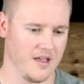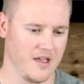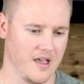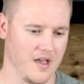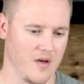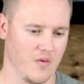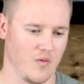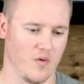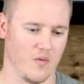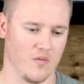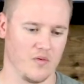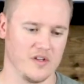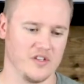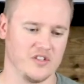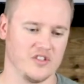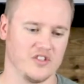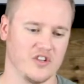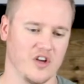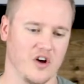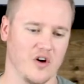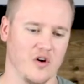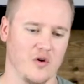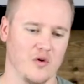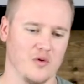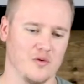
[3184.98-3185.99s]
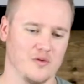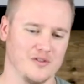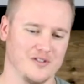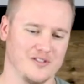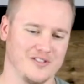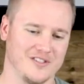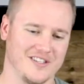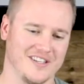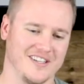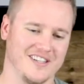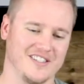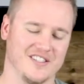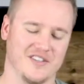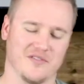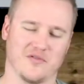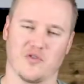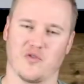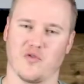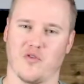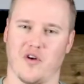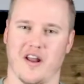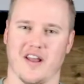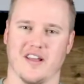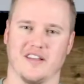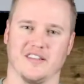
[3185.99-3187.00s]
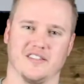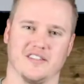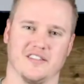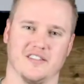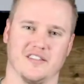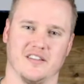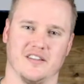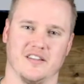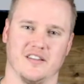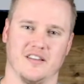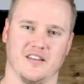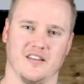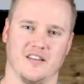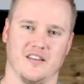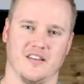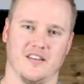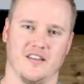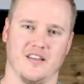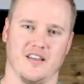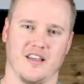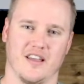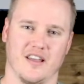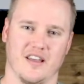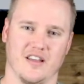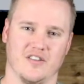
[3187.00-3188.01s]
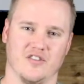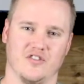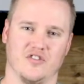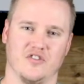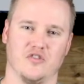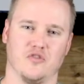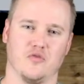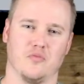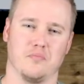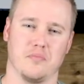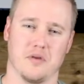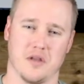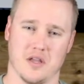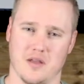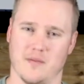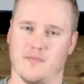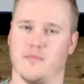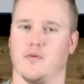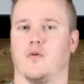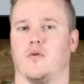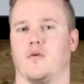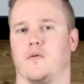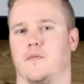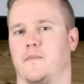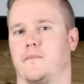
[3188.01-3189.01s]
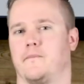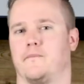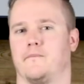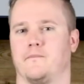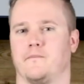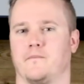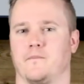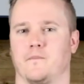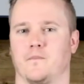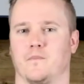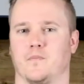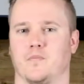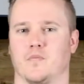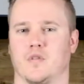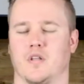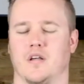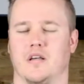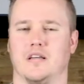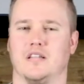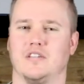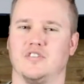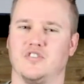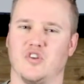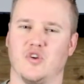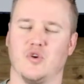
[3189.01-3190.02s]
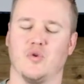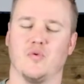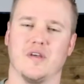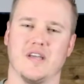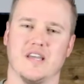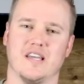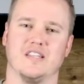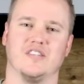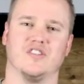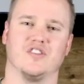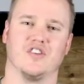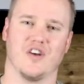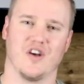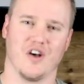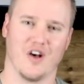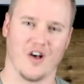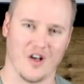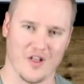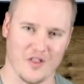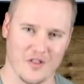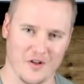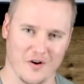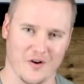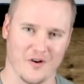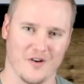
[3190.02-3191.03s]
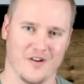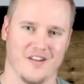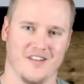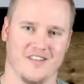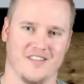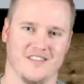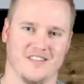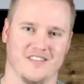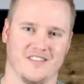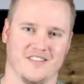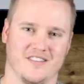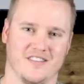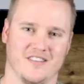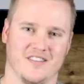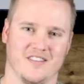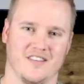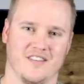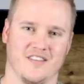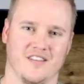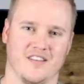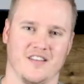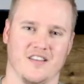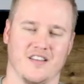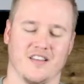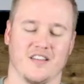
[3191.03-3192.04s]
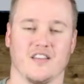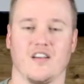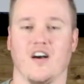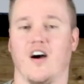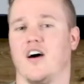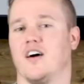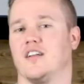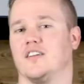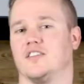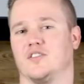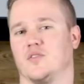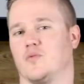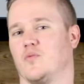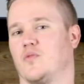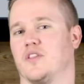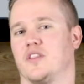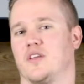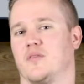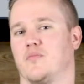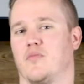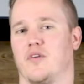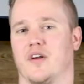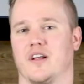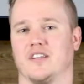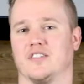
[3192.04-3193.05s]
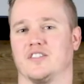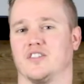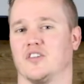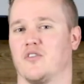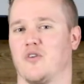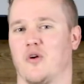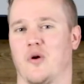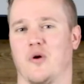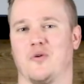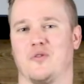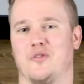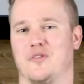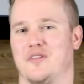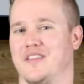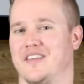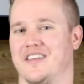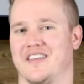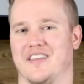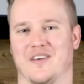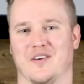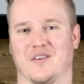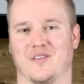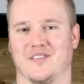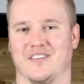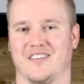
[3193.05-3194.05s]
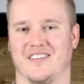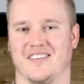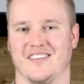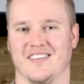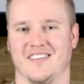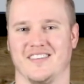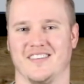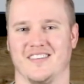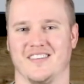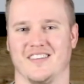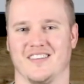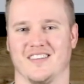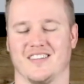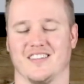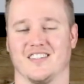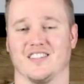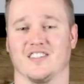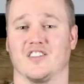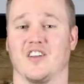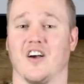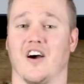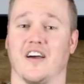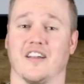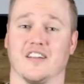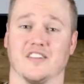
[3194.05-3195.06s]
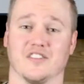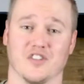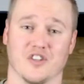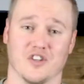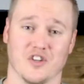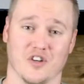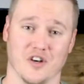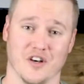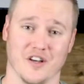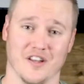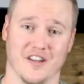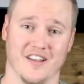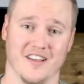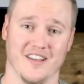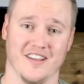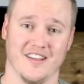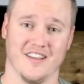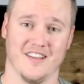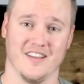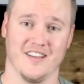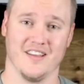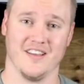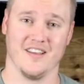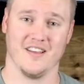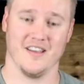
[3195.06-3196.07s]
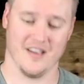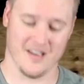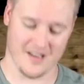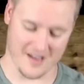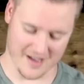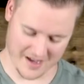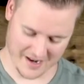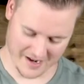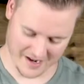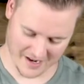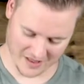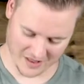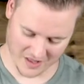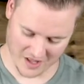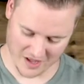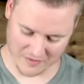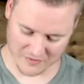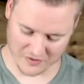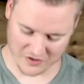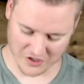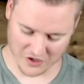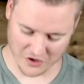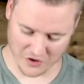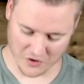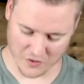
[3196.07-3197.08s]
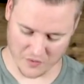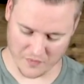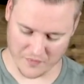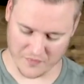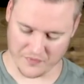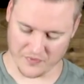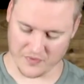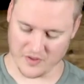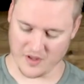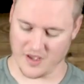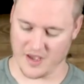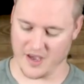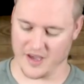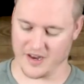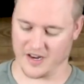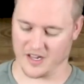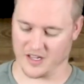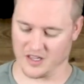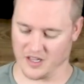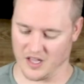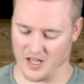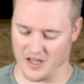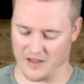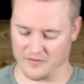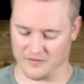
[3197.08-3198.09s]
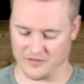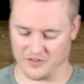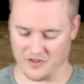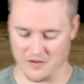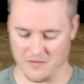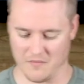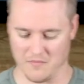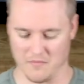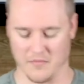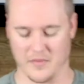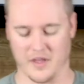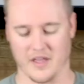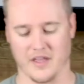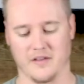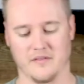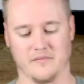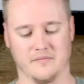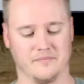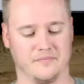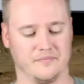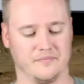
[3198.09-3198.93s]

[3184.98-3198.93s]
And when we sow seeds of grace into people, into each other, God is the one that brings the growth and the yield, because God is good and he loves you and he loves me.